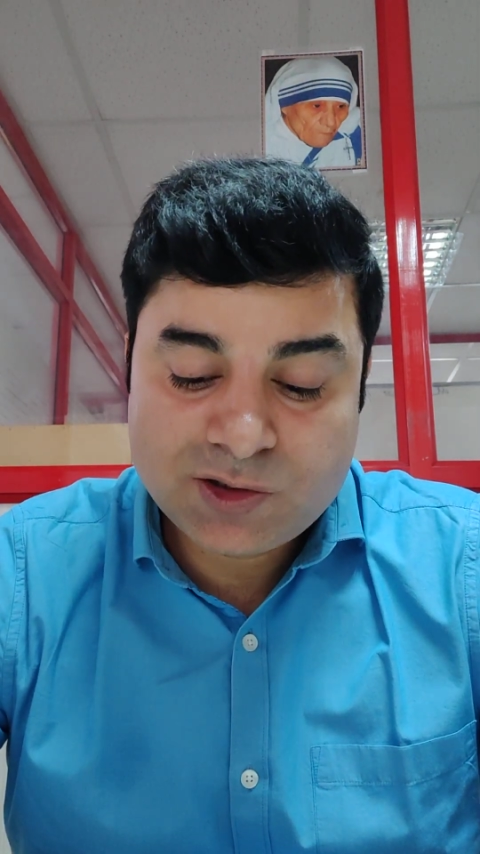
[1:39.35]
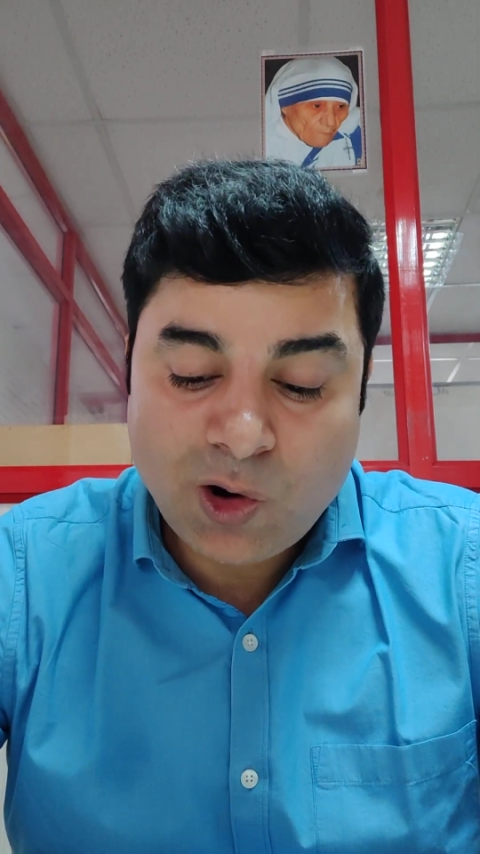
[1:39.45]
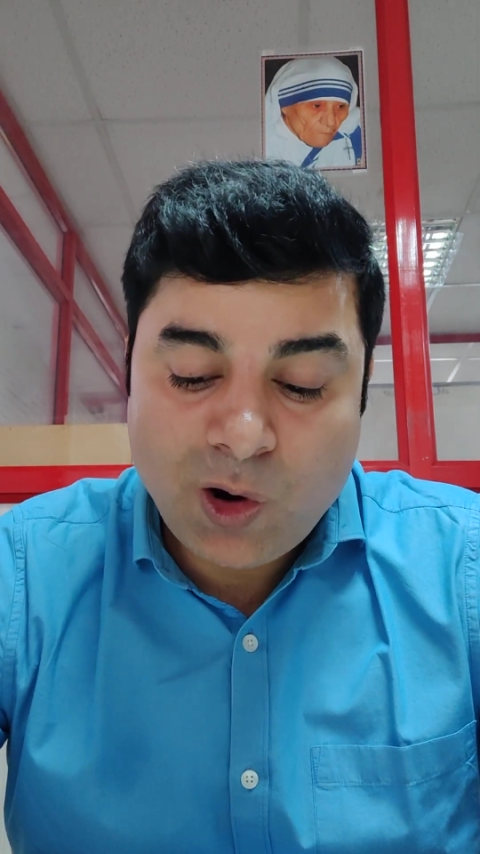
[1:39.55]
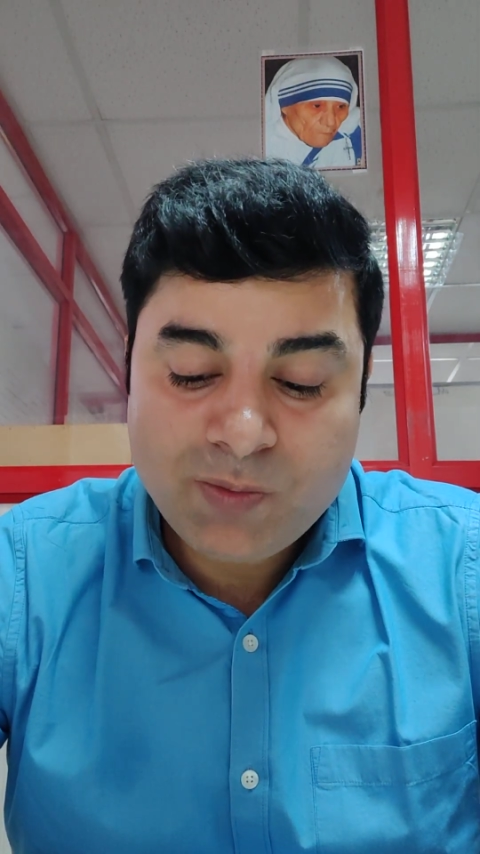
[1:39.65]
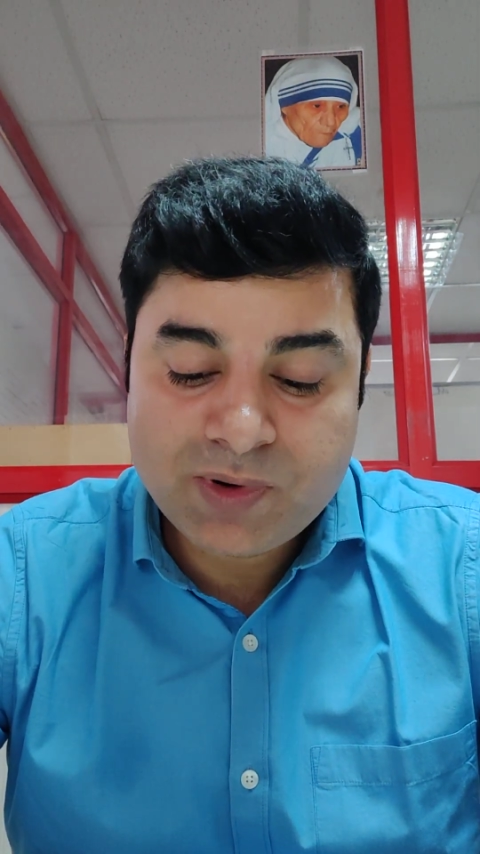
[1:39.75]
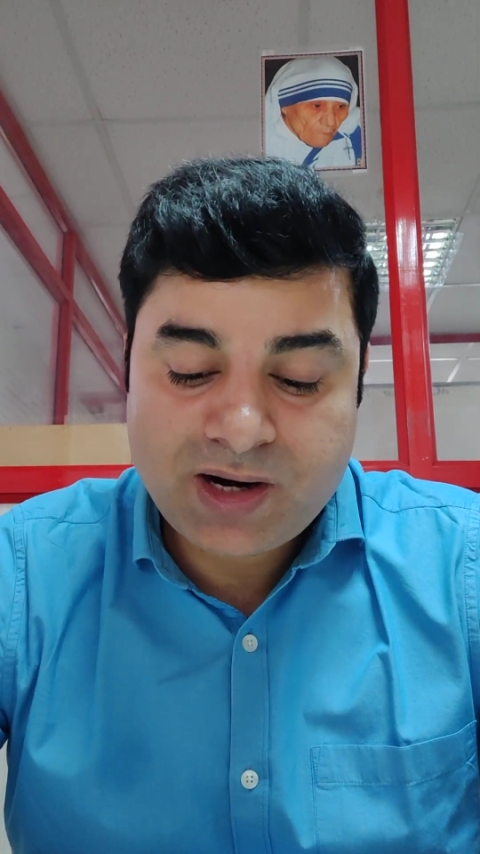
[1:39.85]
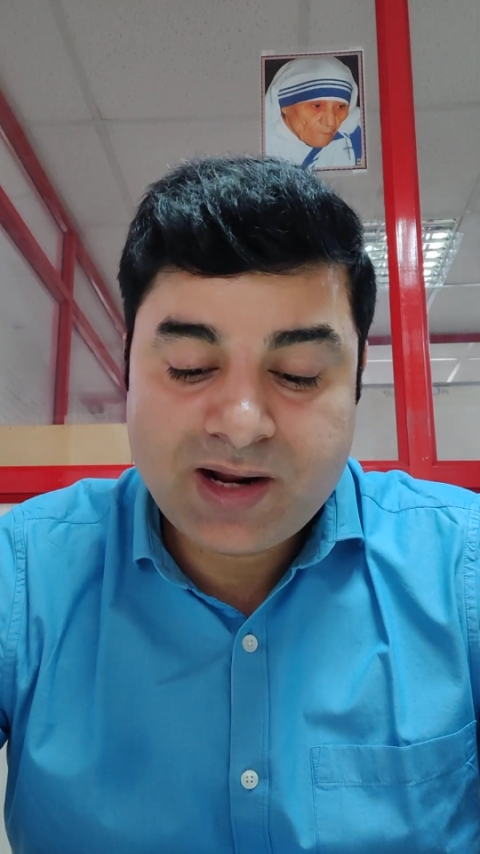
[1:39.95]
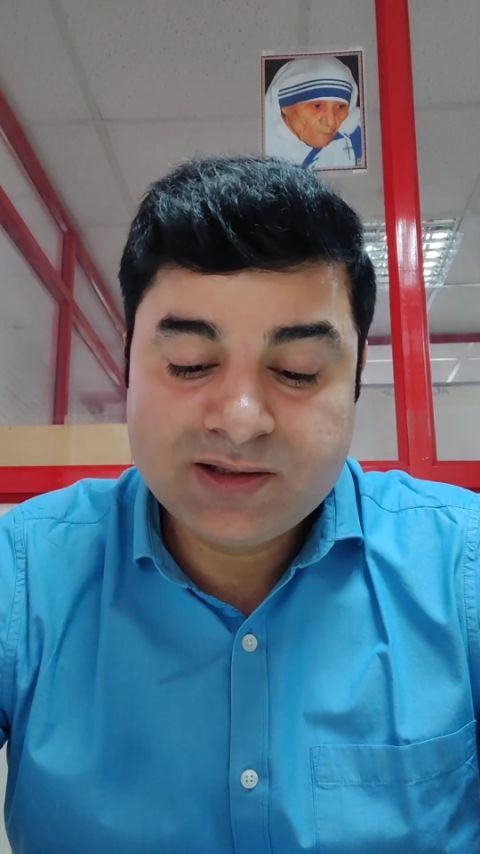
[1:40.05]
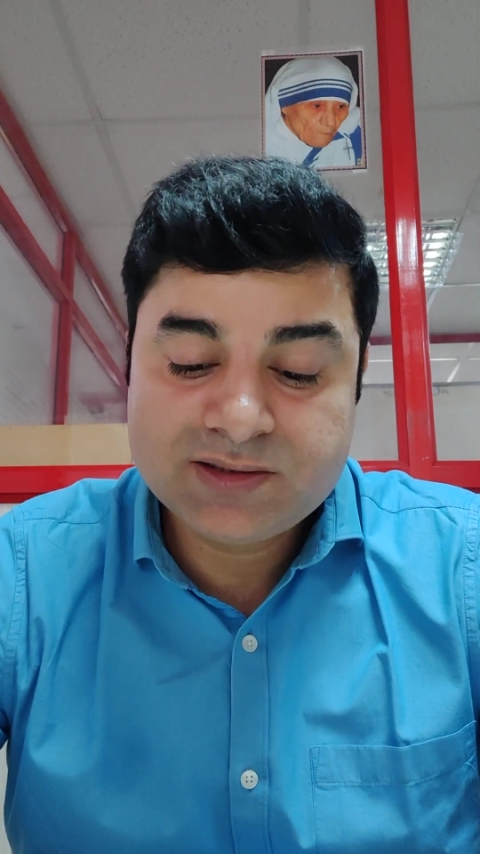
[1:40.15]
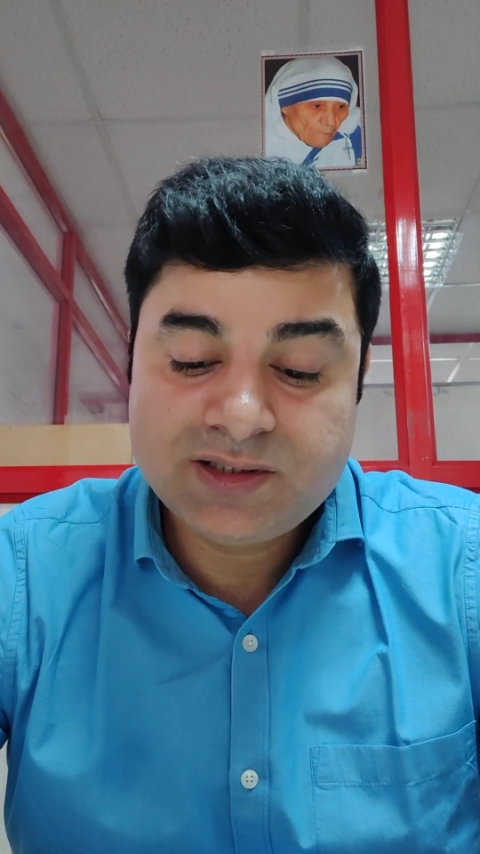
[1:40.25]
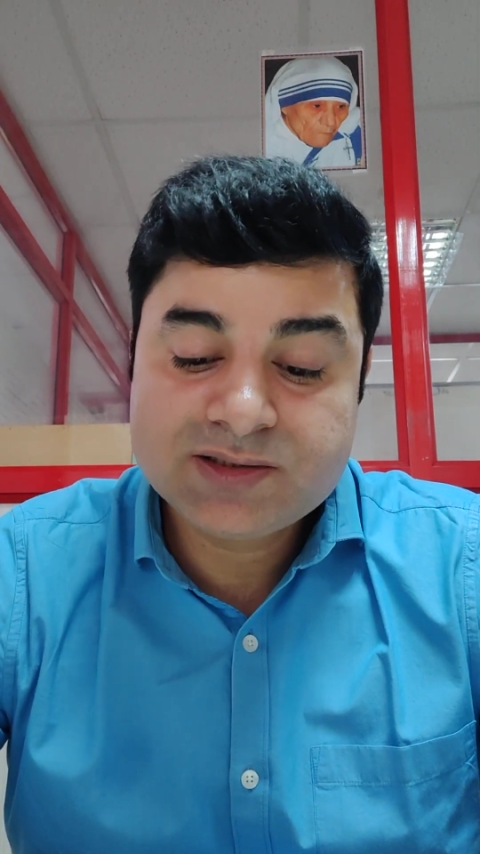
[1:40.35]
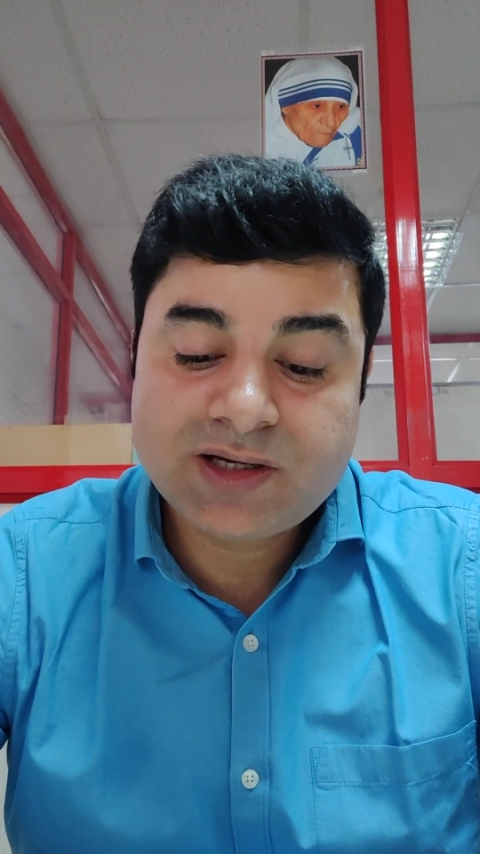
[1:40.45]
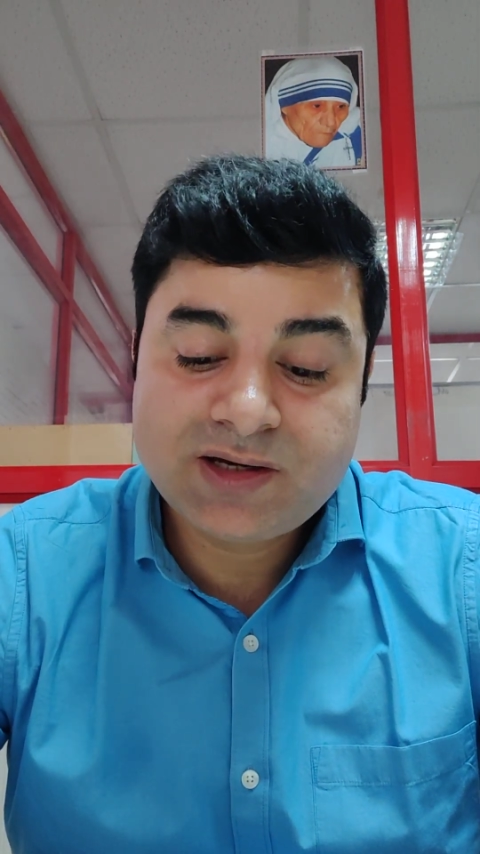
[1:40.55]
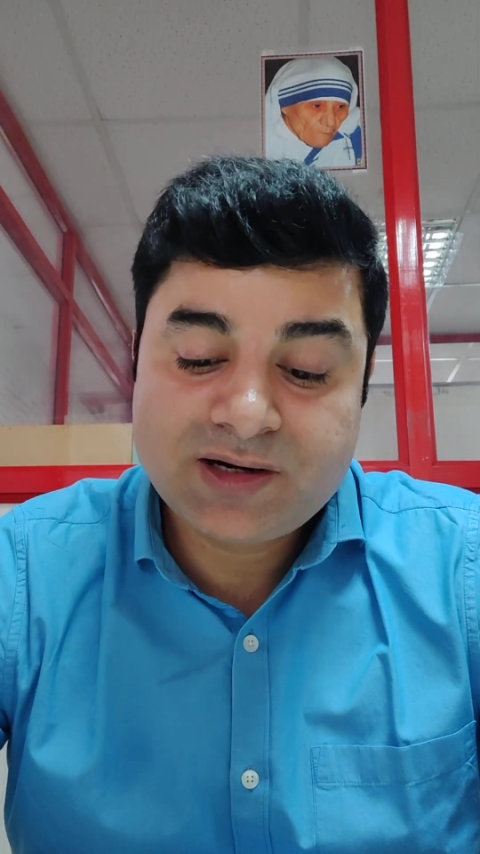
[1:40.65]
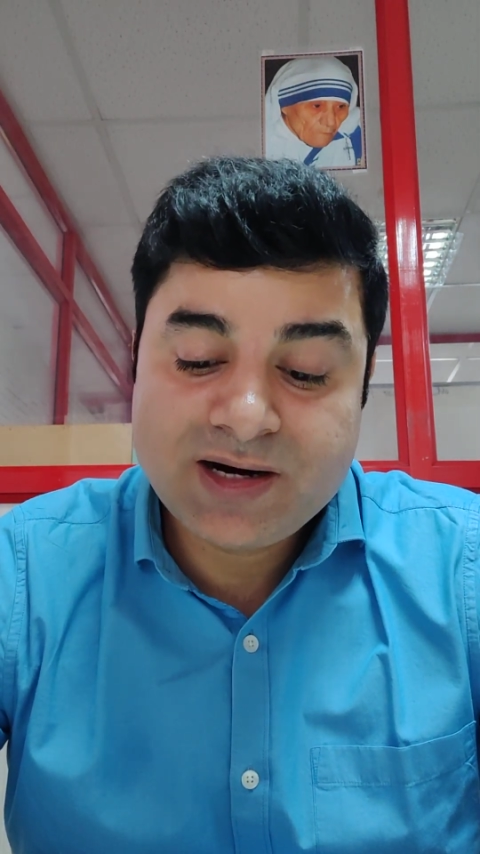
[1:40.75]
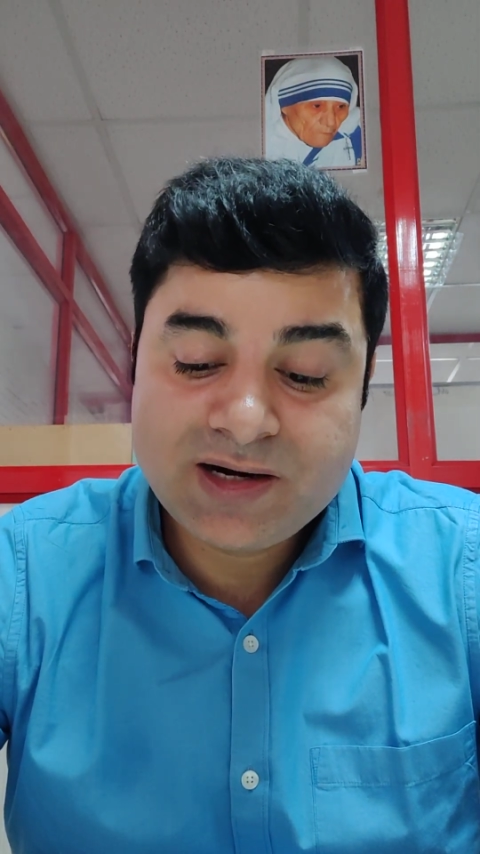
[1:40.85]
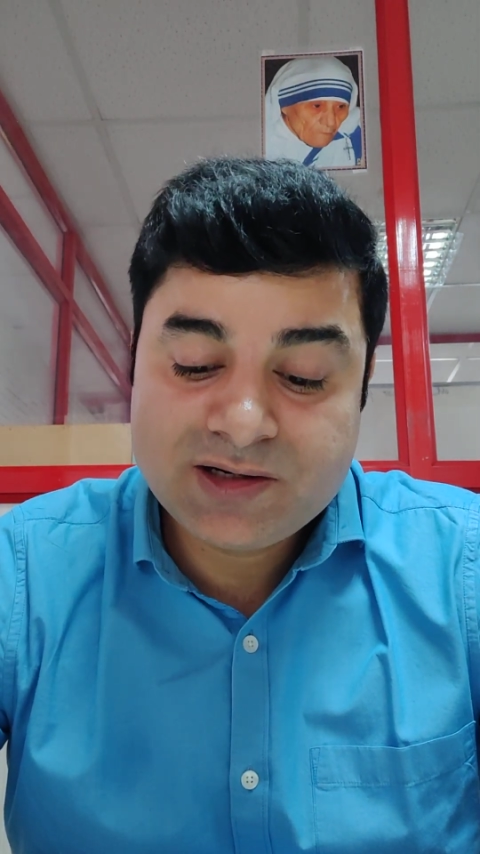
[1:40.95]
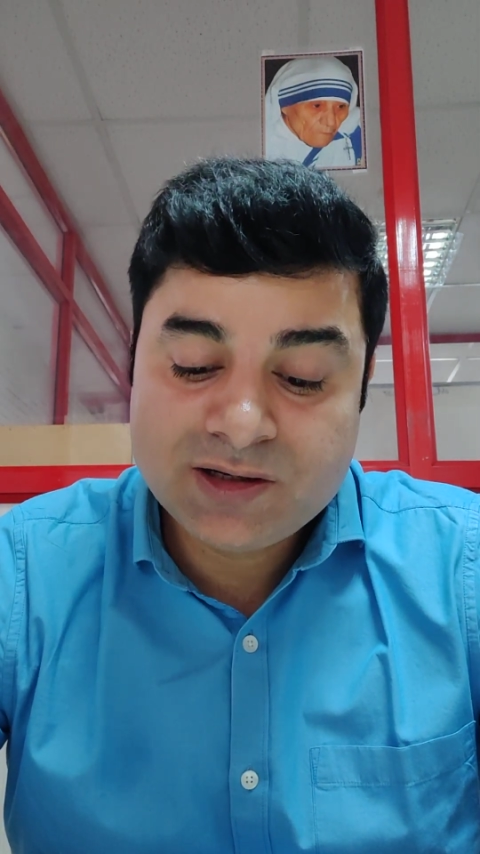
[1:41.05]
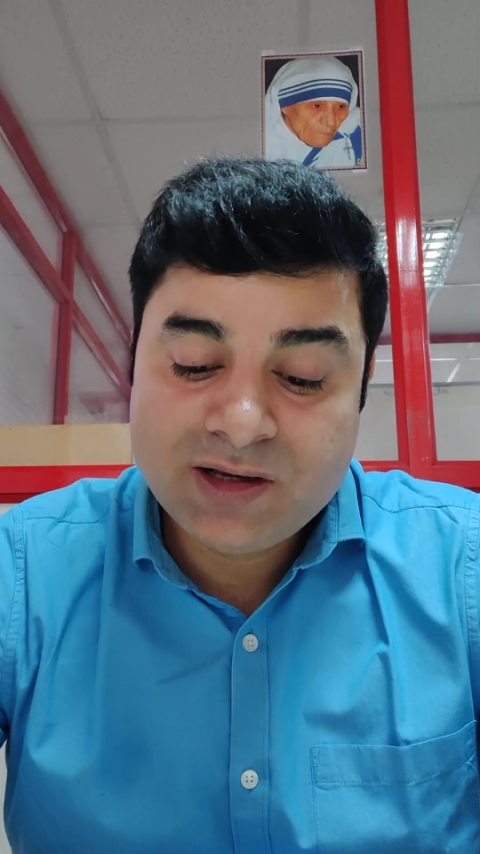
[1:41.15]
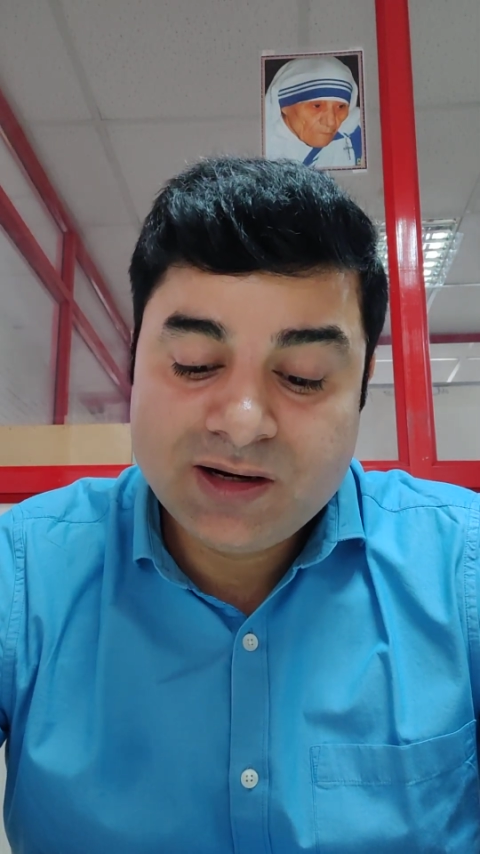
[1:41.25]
top rank CSIR NET